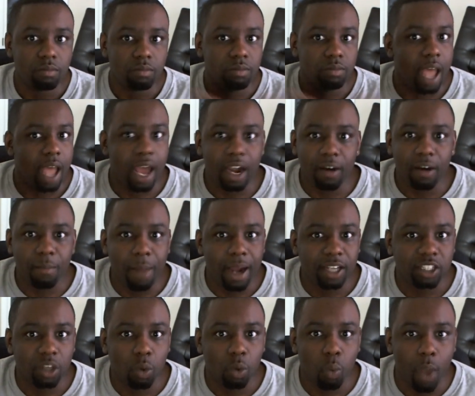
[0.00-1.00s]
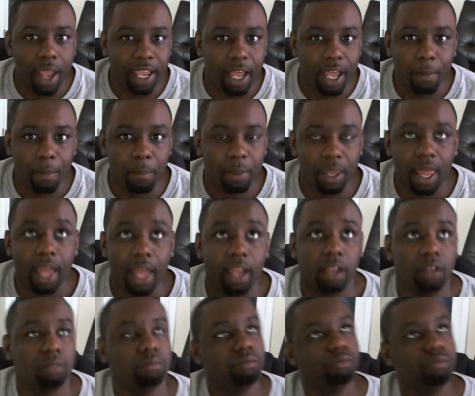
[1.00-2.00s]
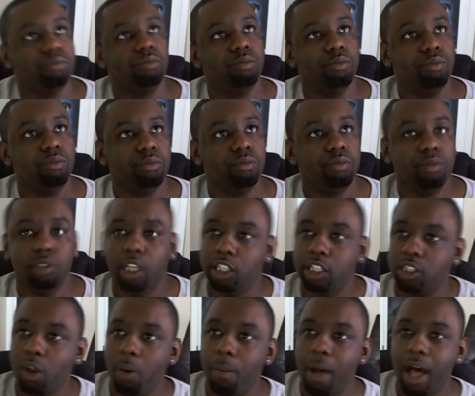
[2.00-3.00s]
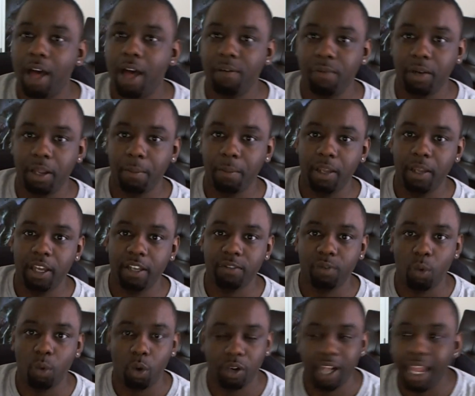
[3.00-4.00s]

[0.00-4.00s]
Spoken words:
Not everybody's going to wake up and be like, let's go buy a freaking PS4.